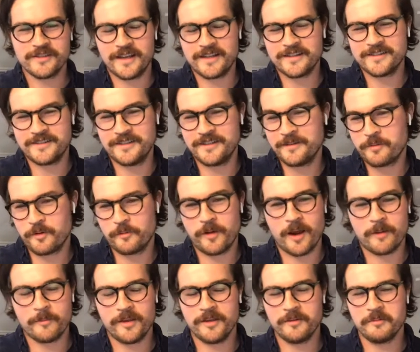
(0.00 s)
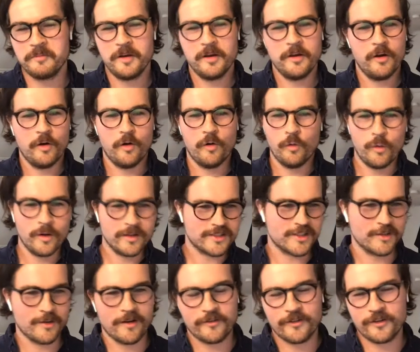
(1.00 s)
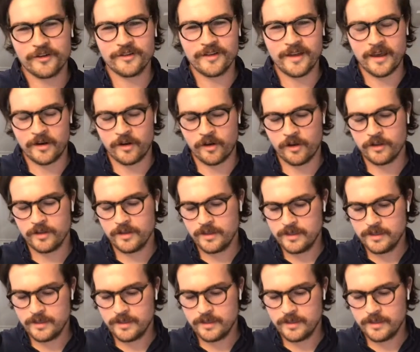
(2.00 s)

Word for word: That didn't prepare me whatsoever at all.